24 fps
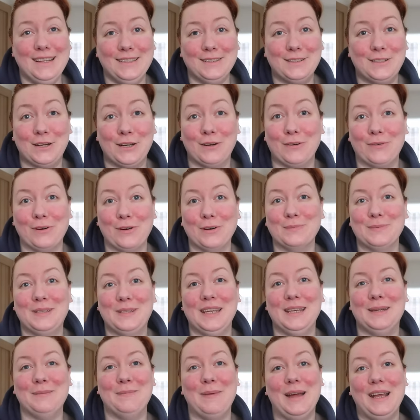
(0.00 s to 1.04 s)

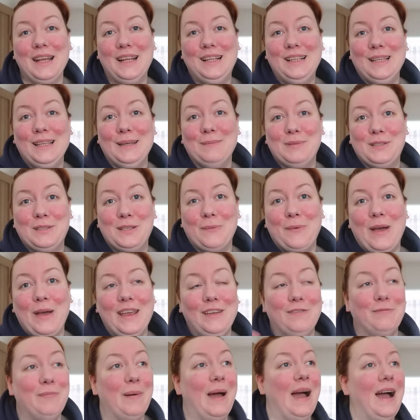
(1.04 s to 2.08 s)
interrupted my clip to
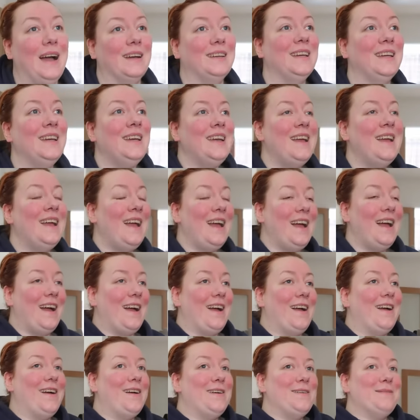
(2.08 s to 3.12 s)
wave back.
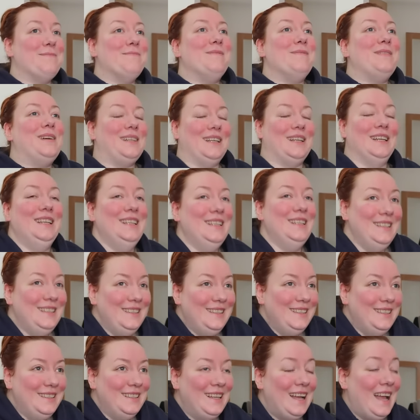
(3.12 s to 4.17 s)
Um,
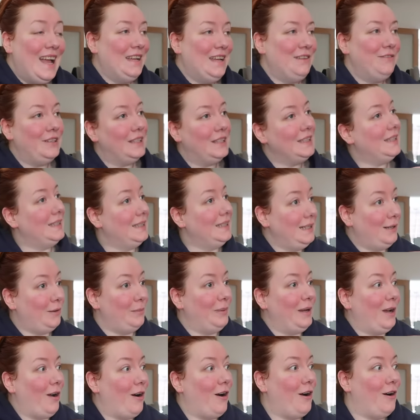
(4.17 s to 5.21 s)
feel a little
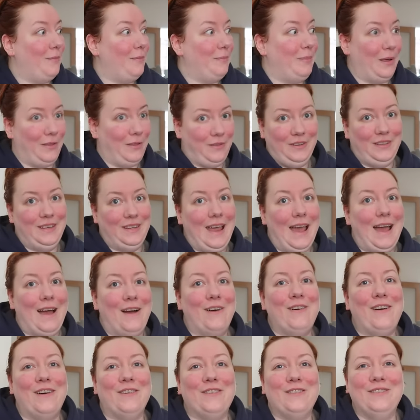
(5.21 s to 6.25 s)
bit hot and bothered
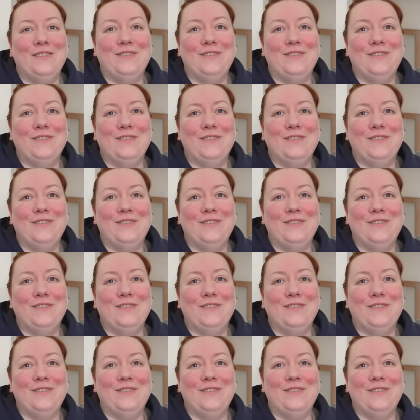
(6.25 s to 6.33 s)
now.